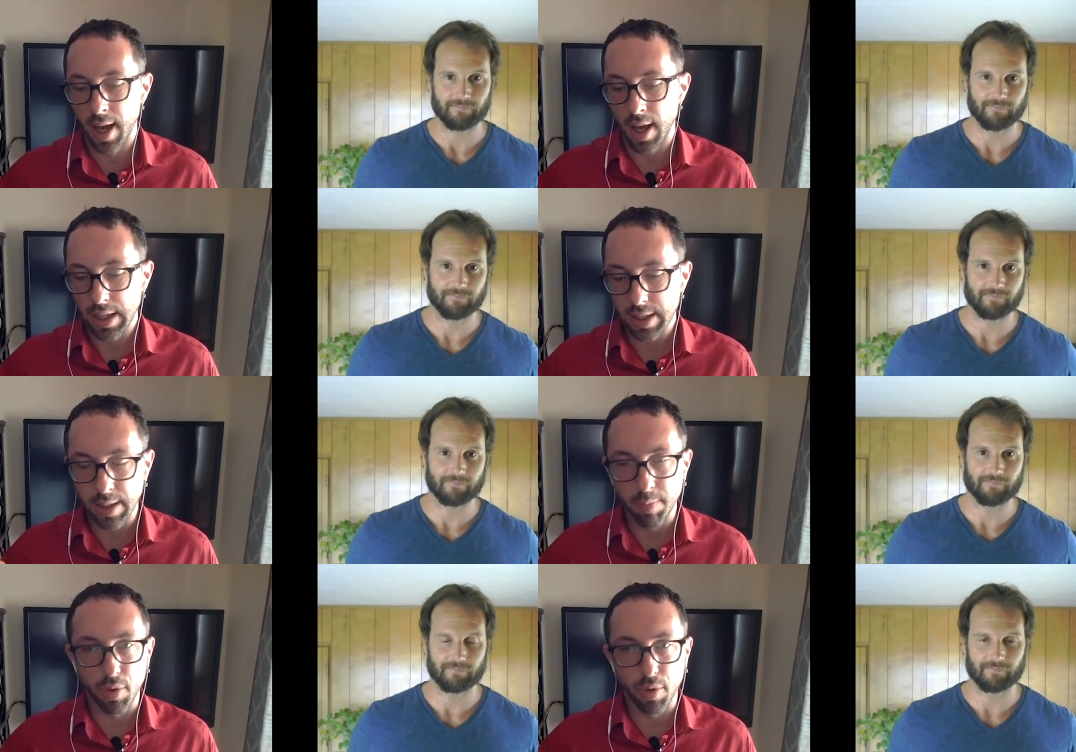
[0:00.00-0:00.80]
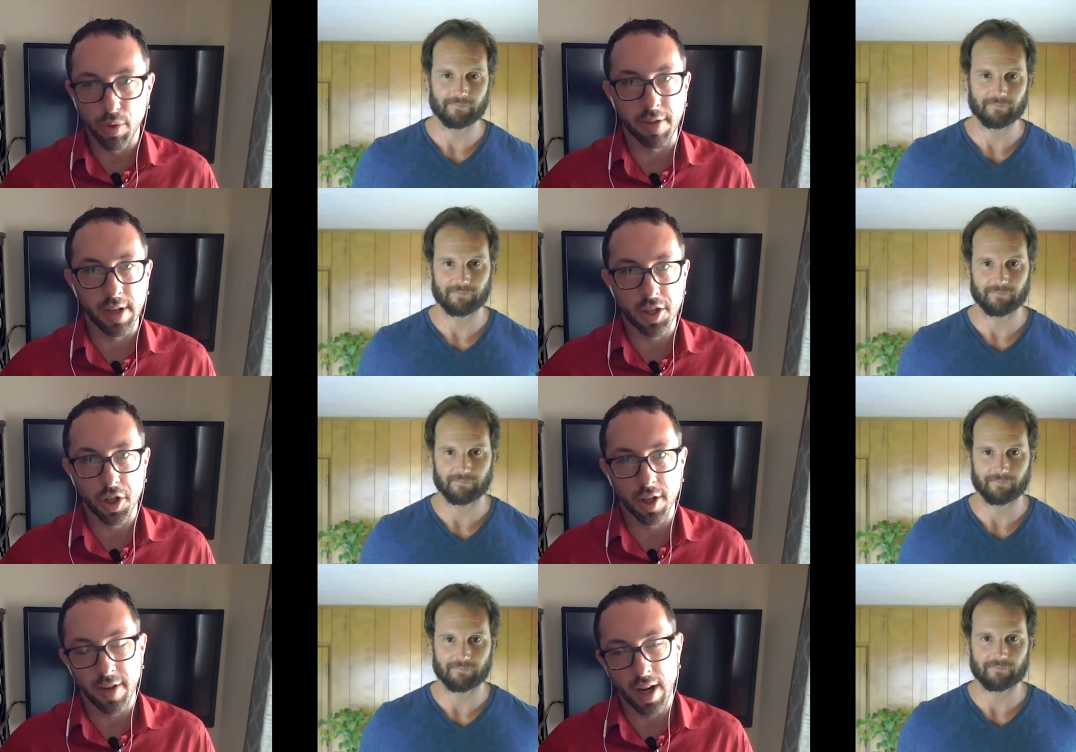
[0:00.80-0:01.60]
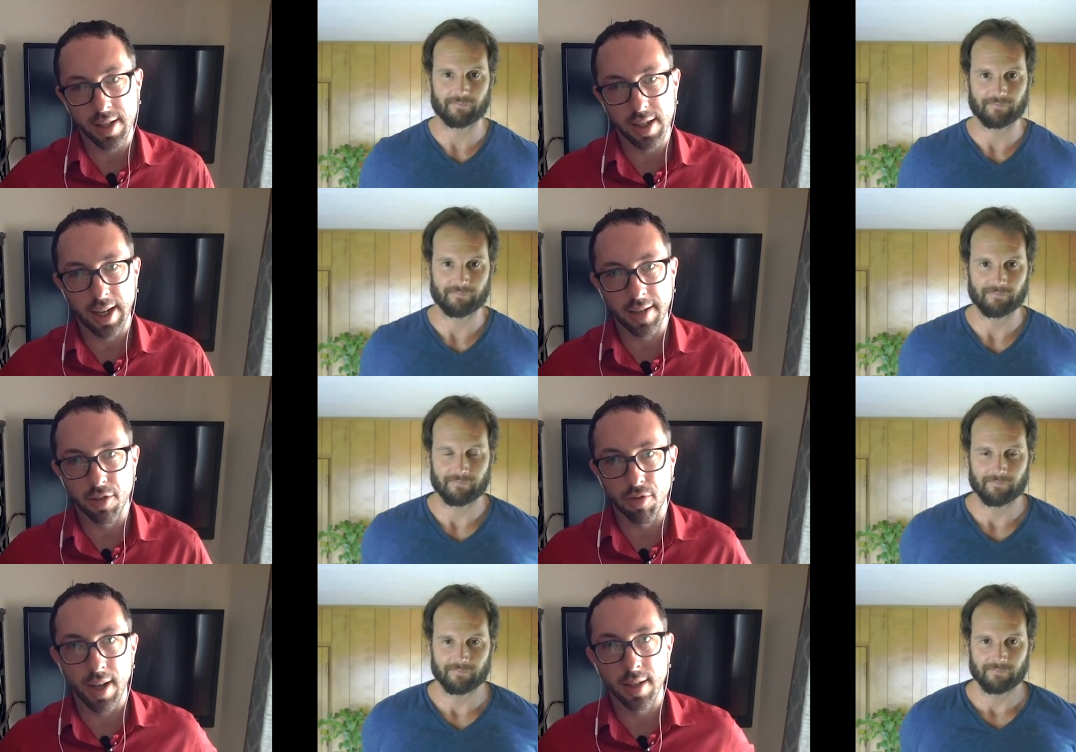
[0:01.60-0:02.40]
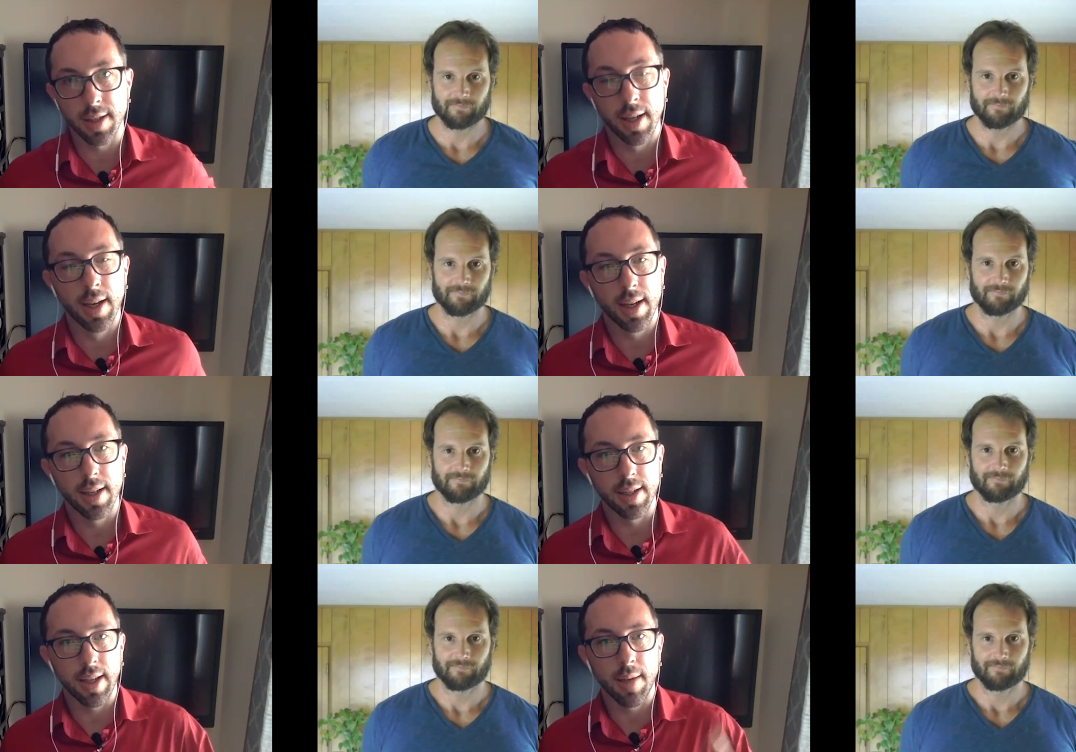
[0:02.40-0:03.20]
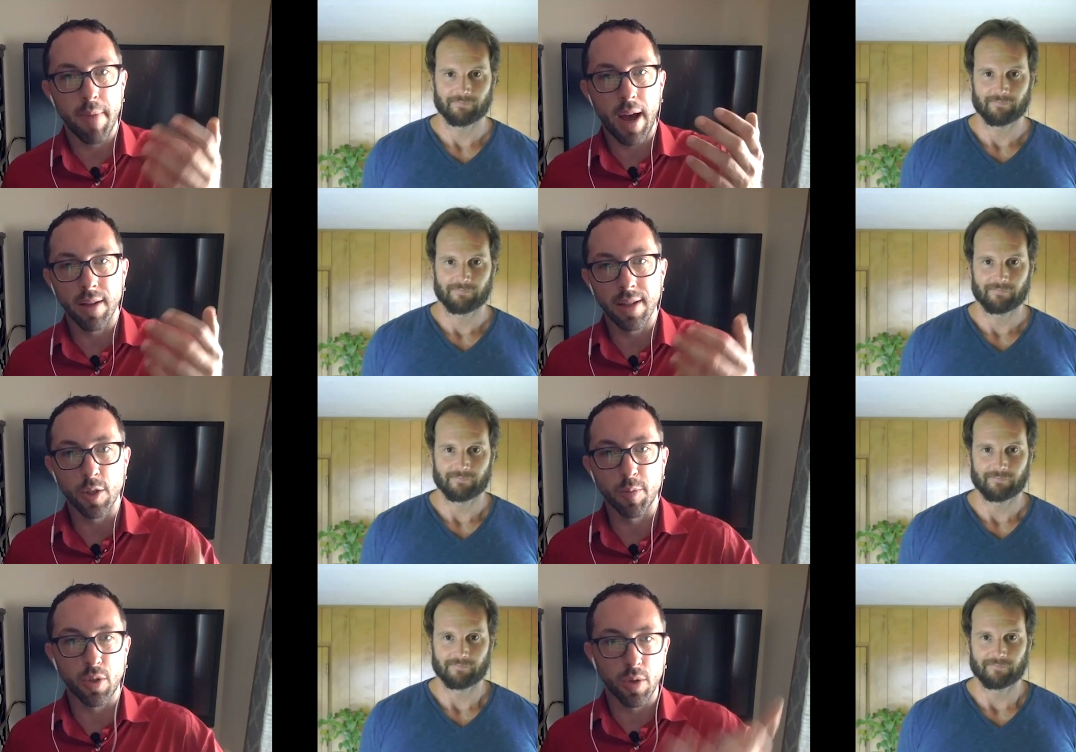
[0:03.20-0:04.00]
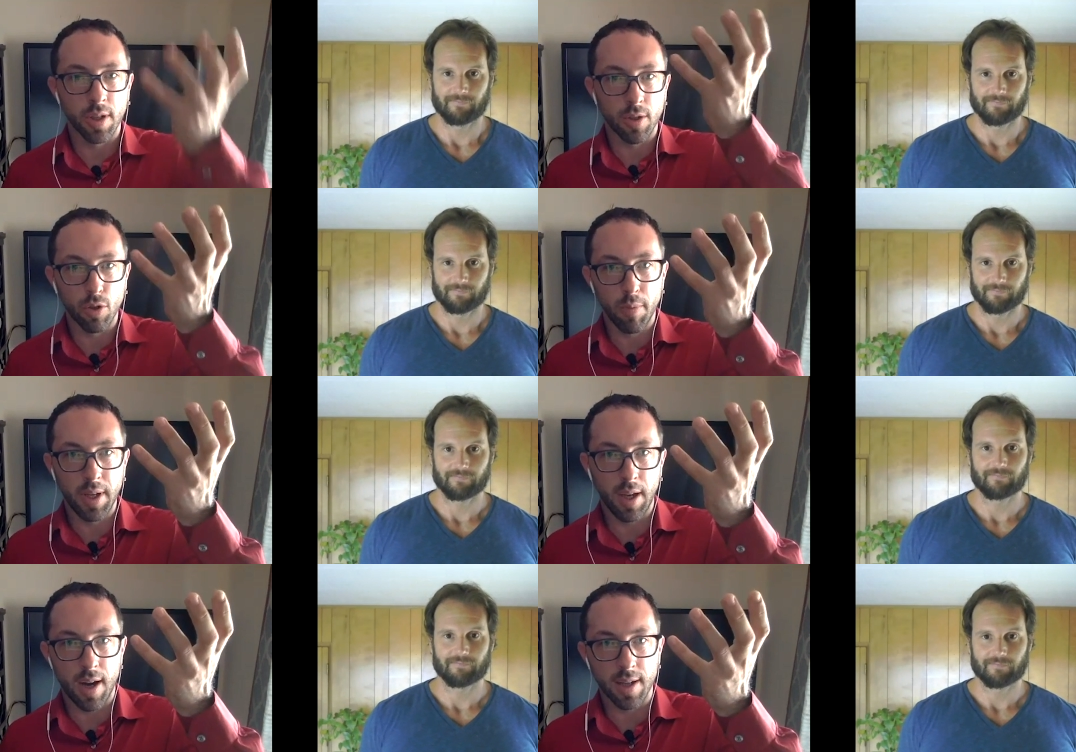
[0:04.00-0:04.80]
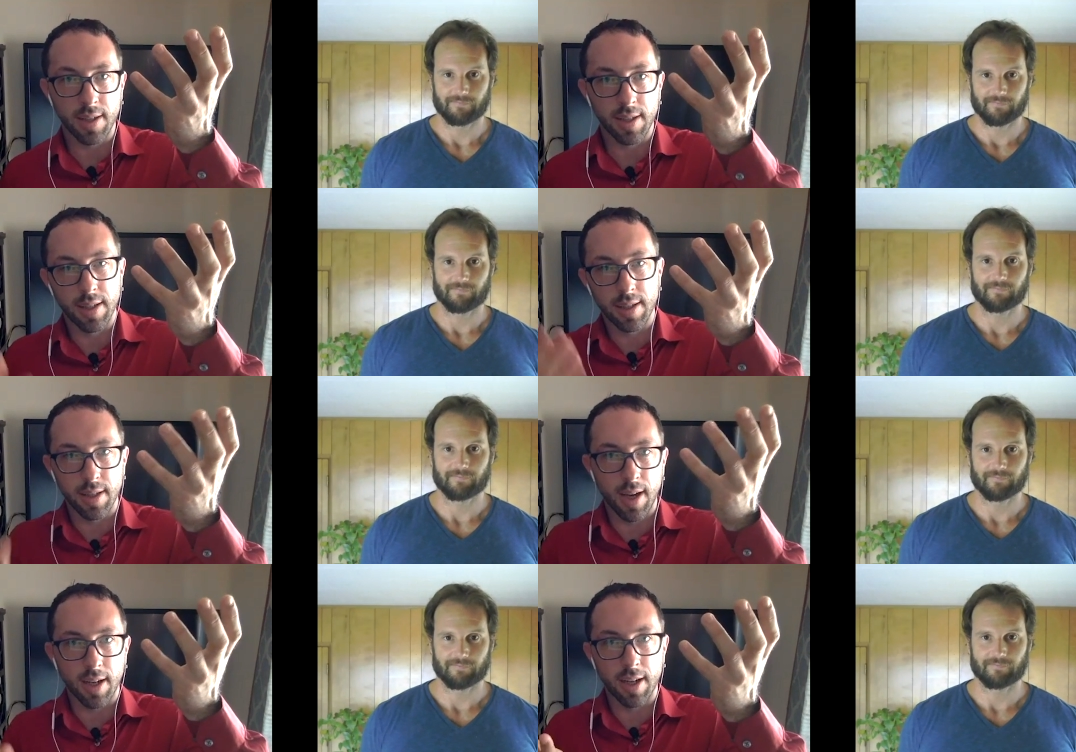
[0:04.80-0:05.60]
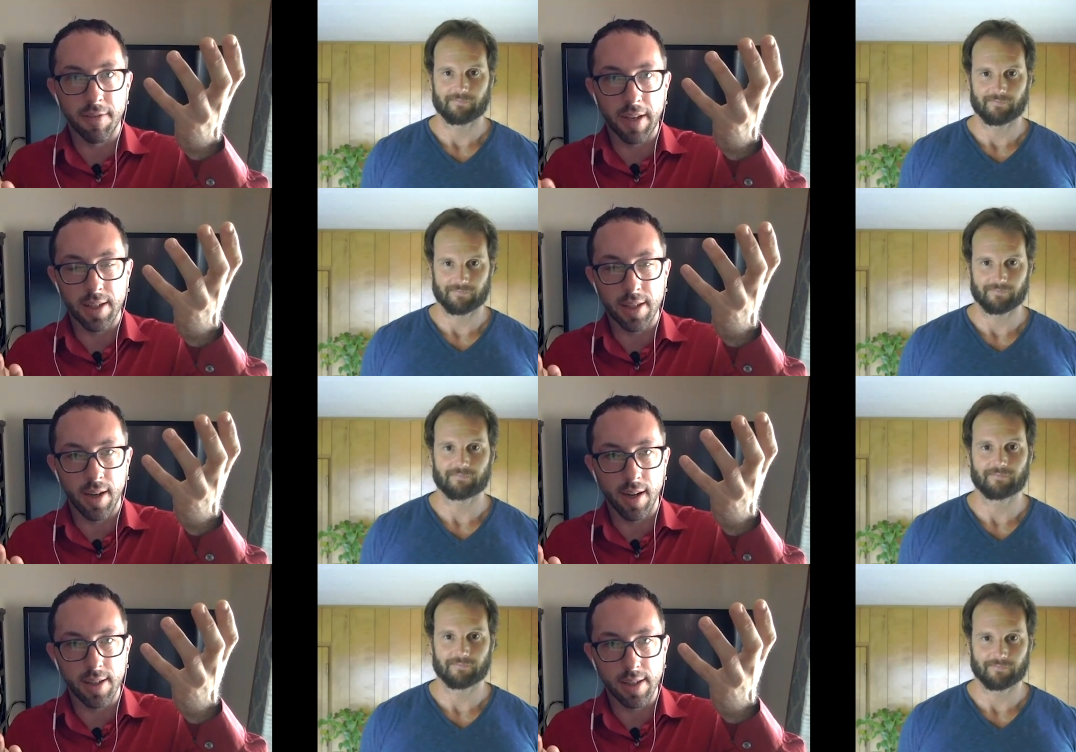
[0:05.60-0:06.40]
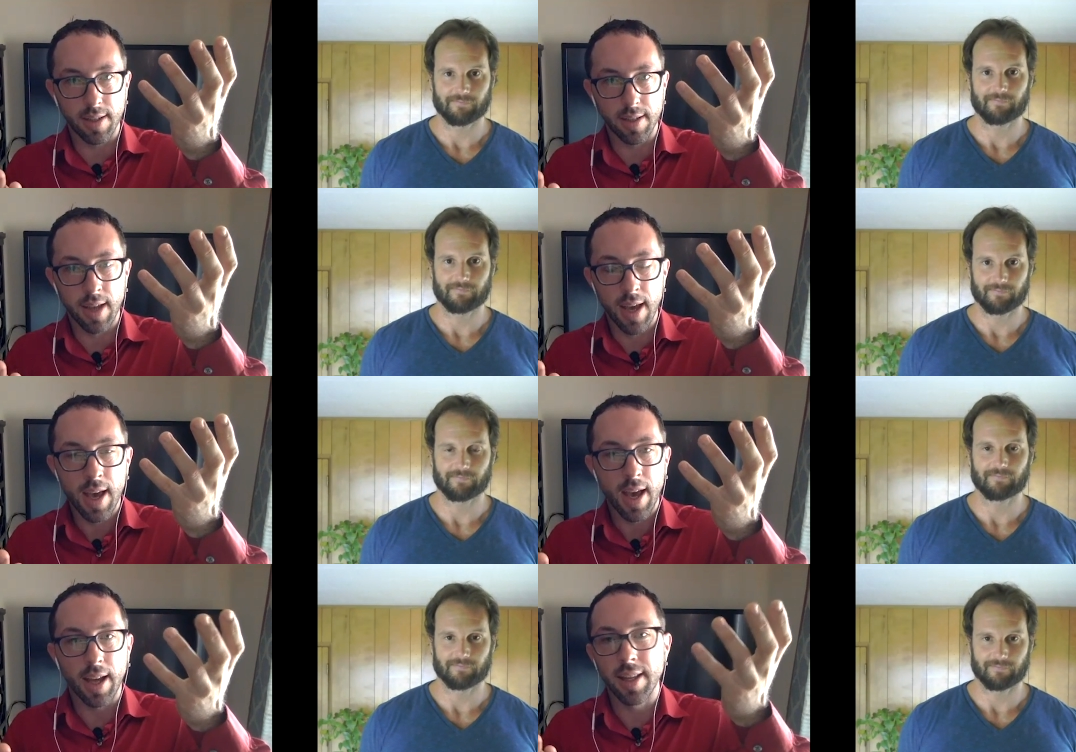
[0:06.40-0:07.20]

Speaker 1: simple definition of oxidative stress is an imbalance between too many oxidants and not enough antioxidants. And in